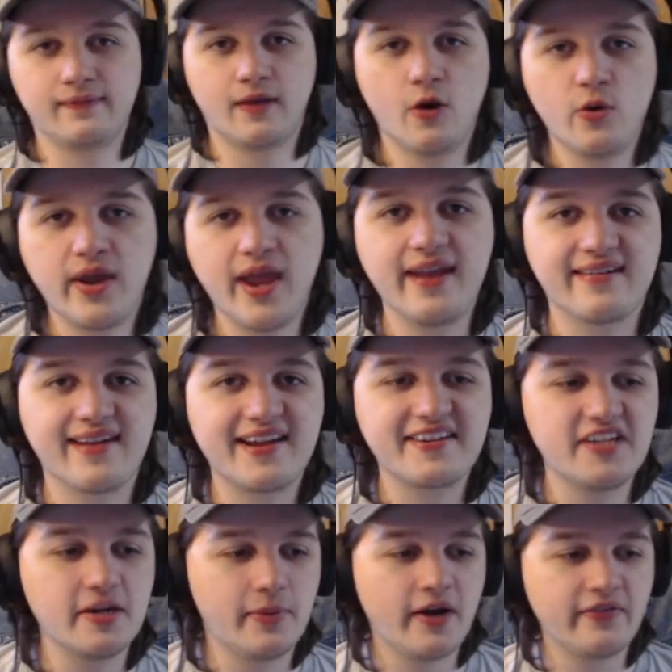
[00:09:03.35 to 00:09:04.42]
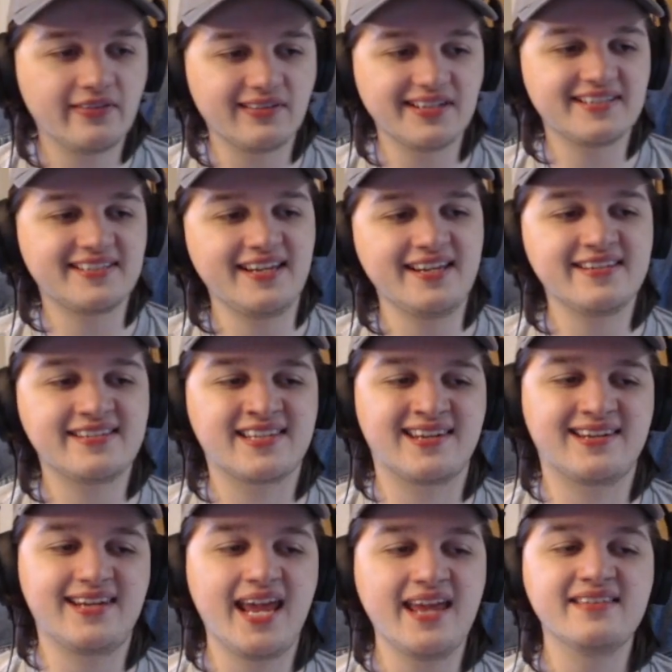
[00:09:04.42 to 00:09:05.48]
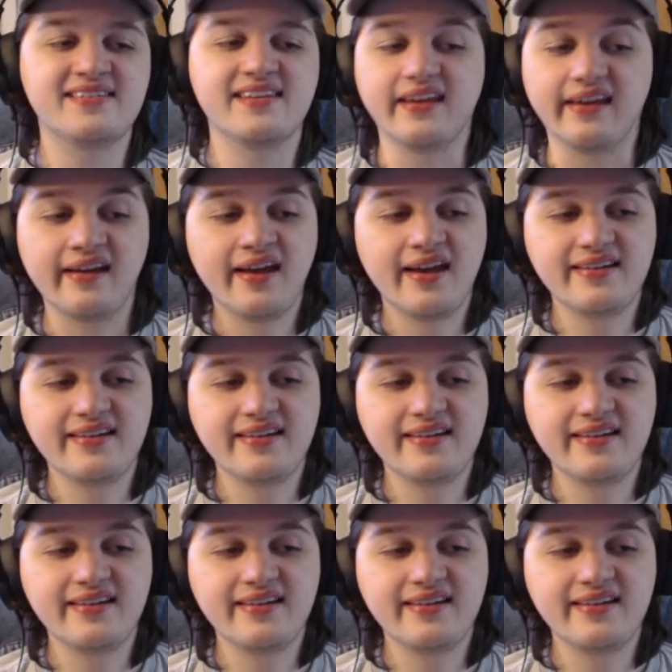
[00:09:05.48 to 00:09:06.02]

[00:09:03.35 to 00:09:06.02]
Okay, next up on the list is Daisy.